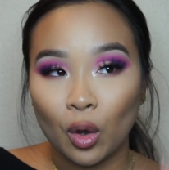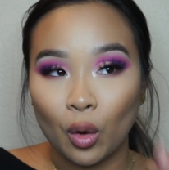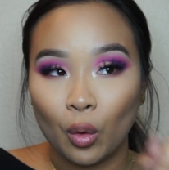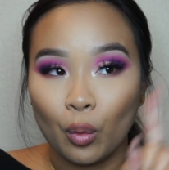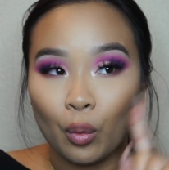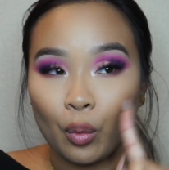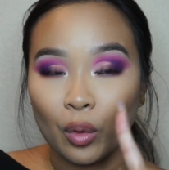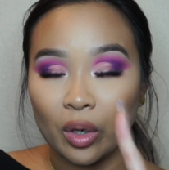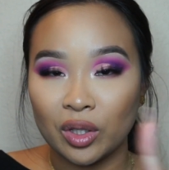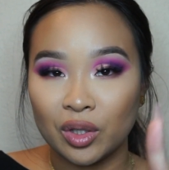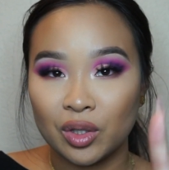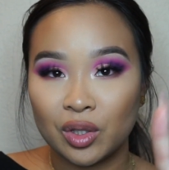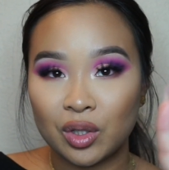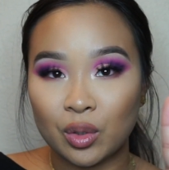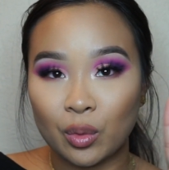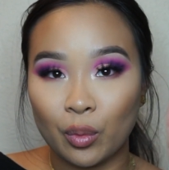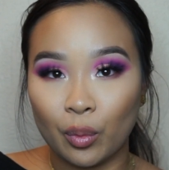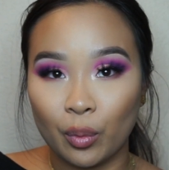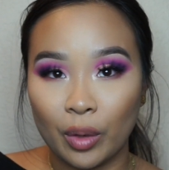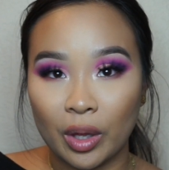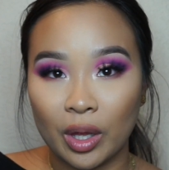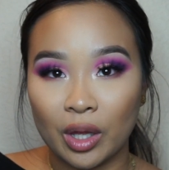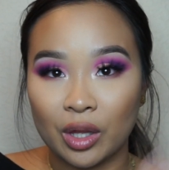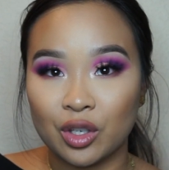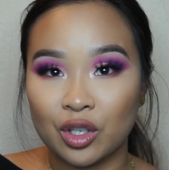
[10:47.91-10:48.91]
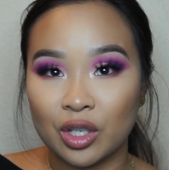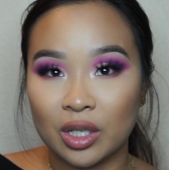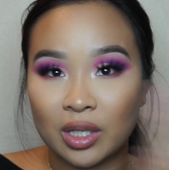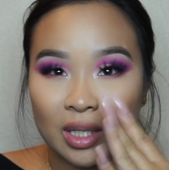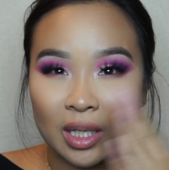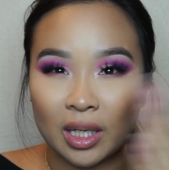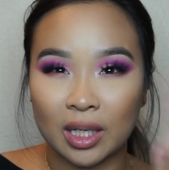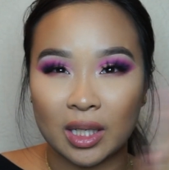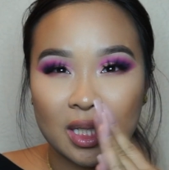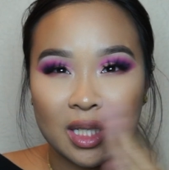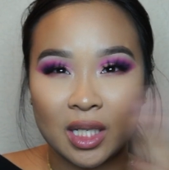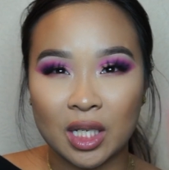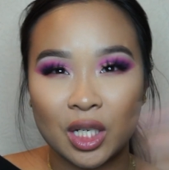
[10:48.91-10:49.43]
Once with just
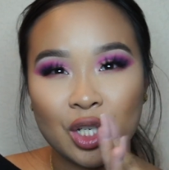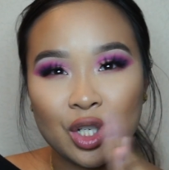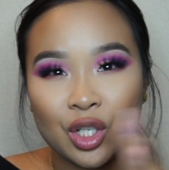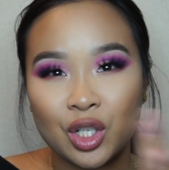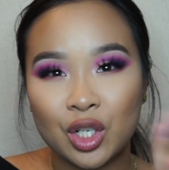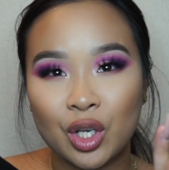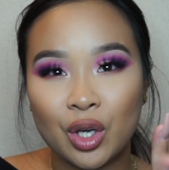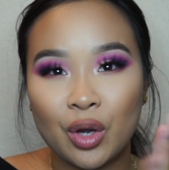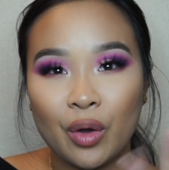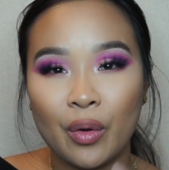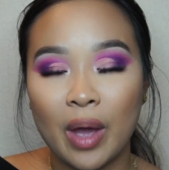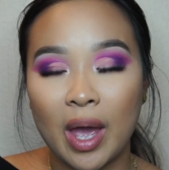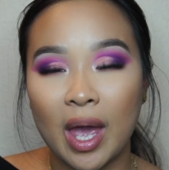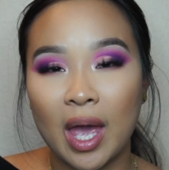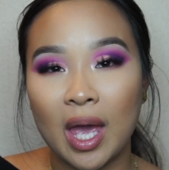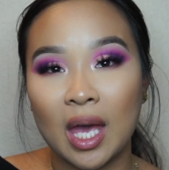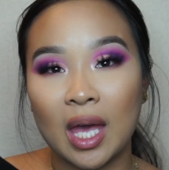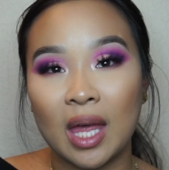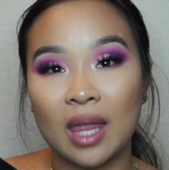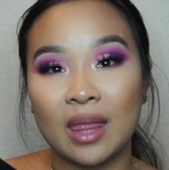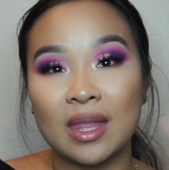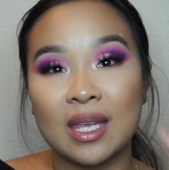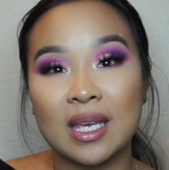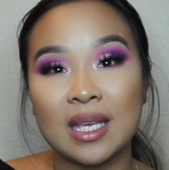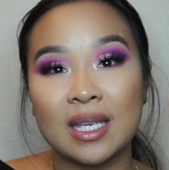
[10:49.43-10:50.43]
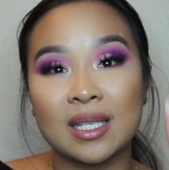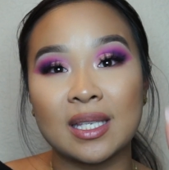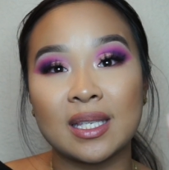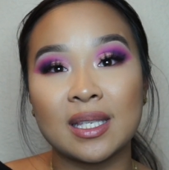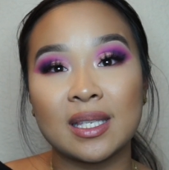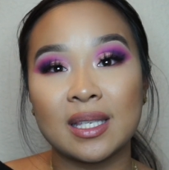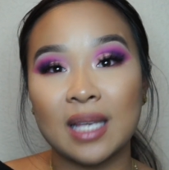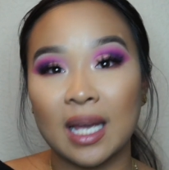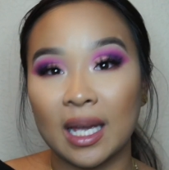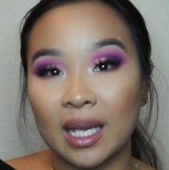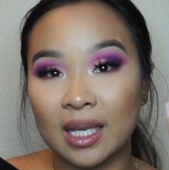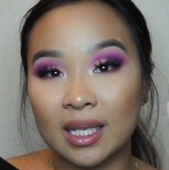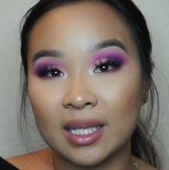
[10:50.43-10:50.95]
like a tissue, and the
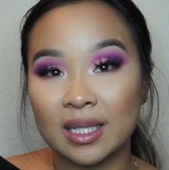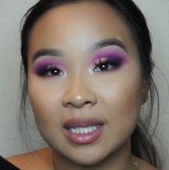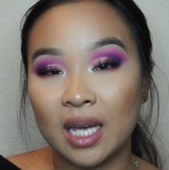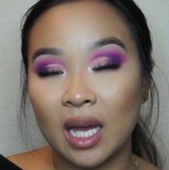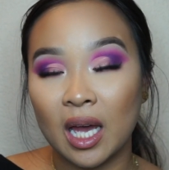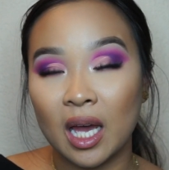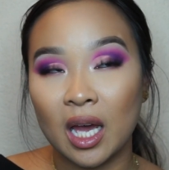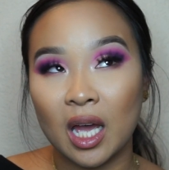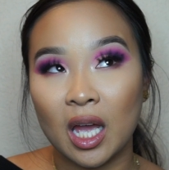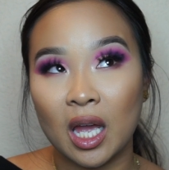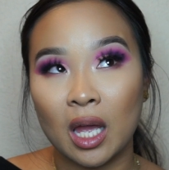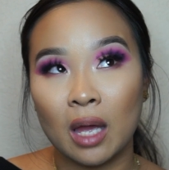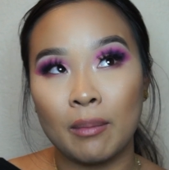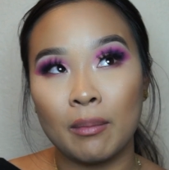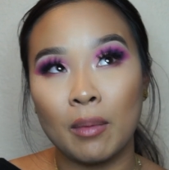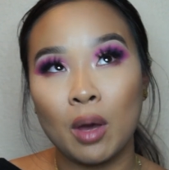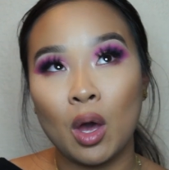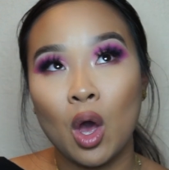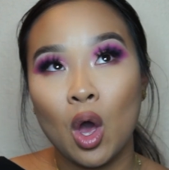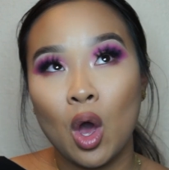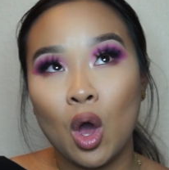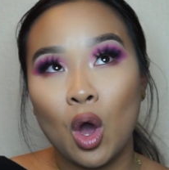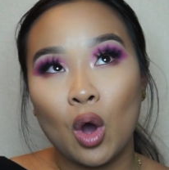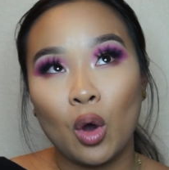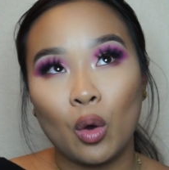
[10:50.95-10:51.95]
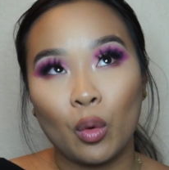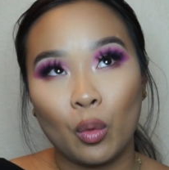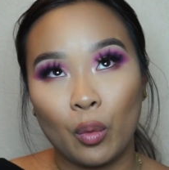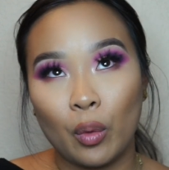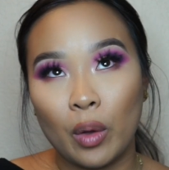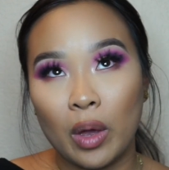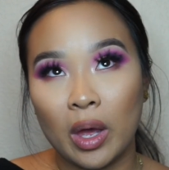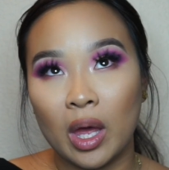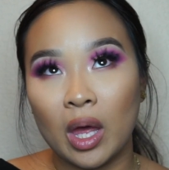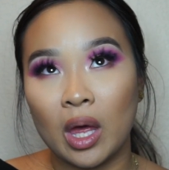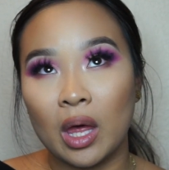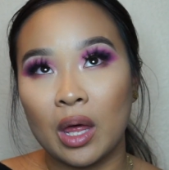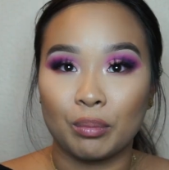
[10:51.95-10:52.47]
second time
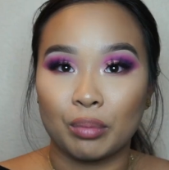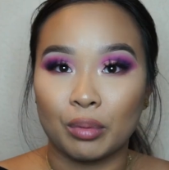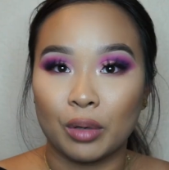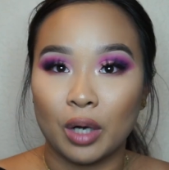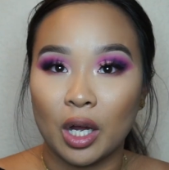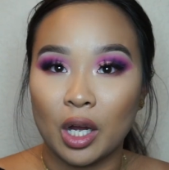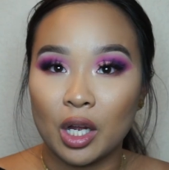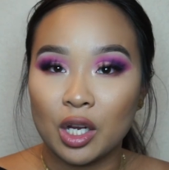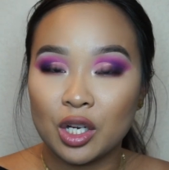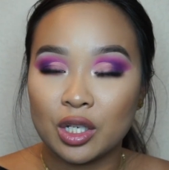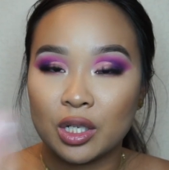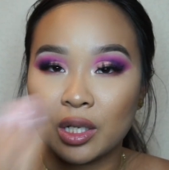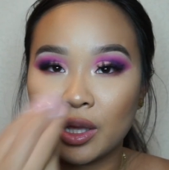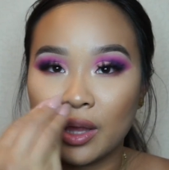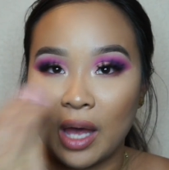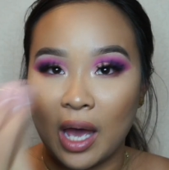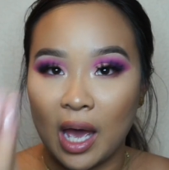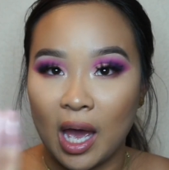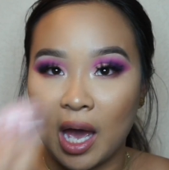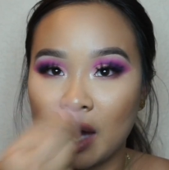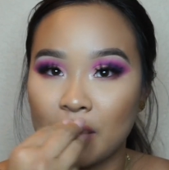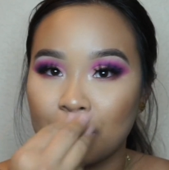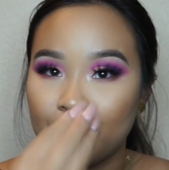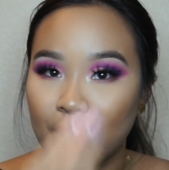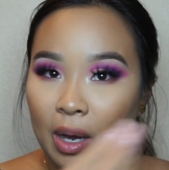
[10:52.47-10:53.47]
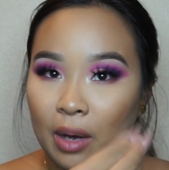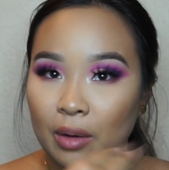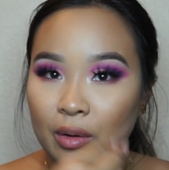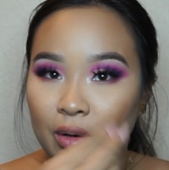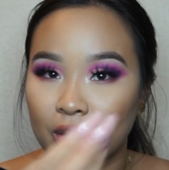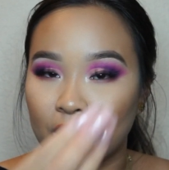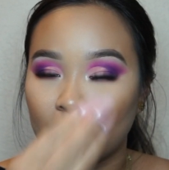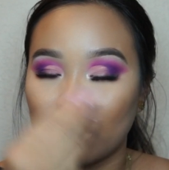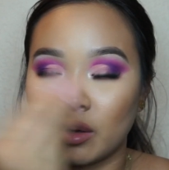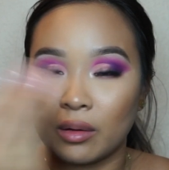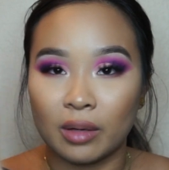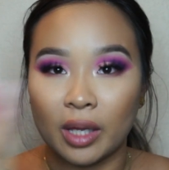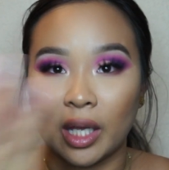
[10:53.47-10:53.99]
with brush that had
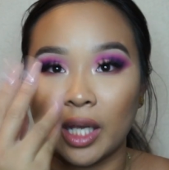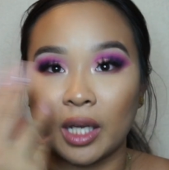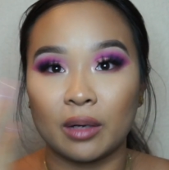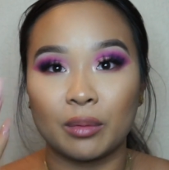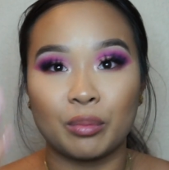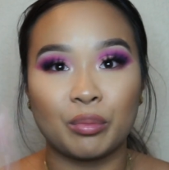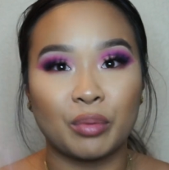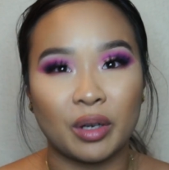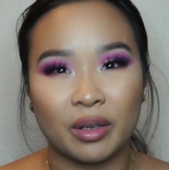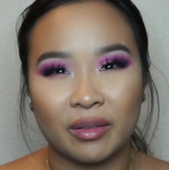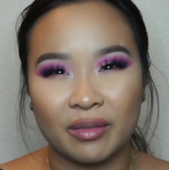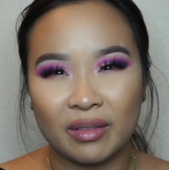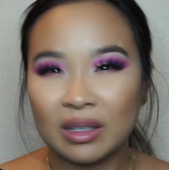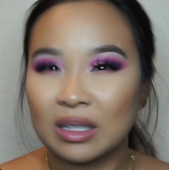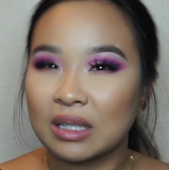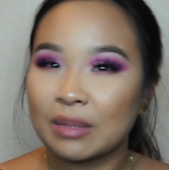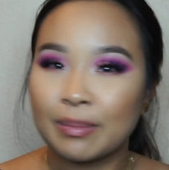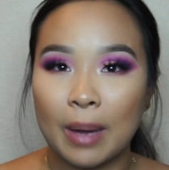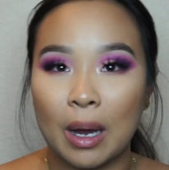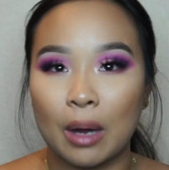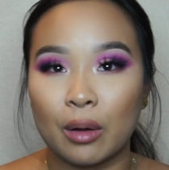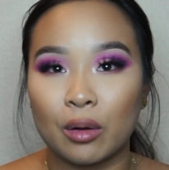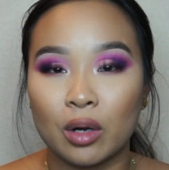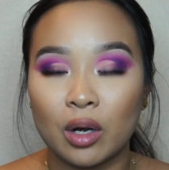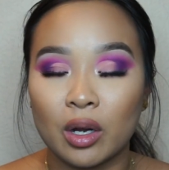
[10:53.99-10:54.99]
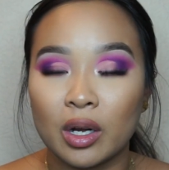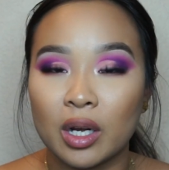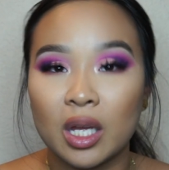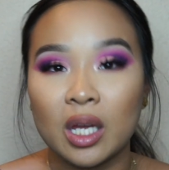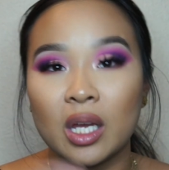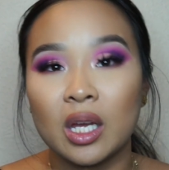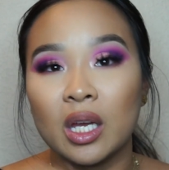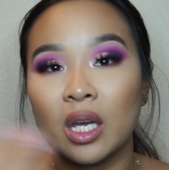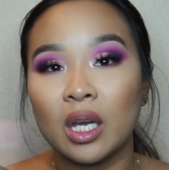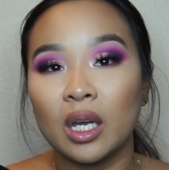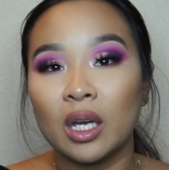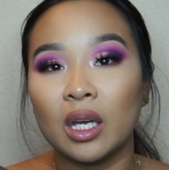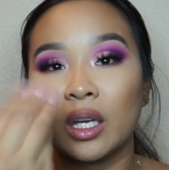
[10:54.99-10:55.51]
powder, like previous powder on it,
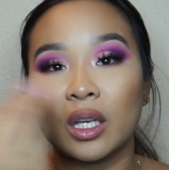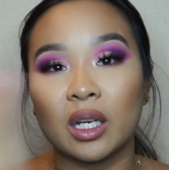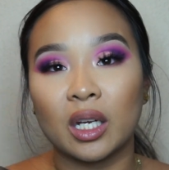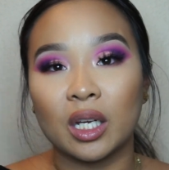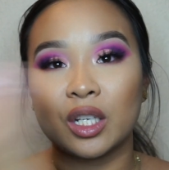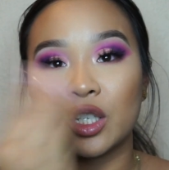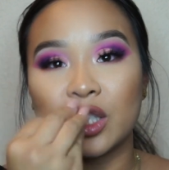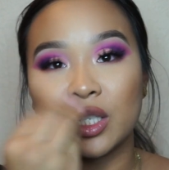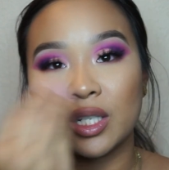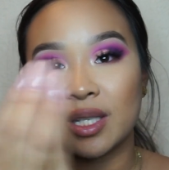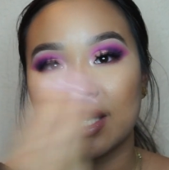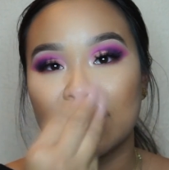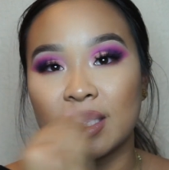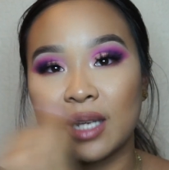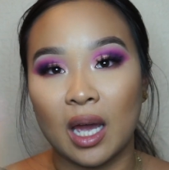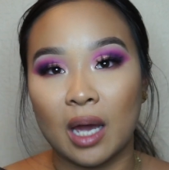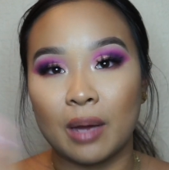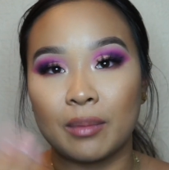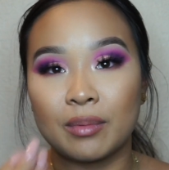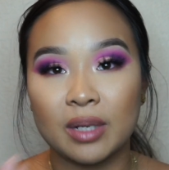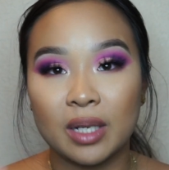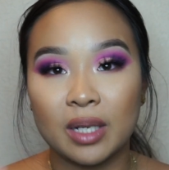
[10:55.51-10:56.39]
and I just dabbed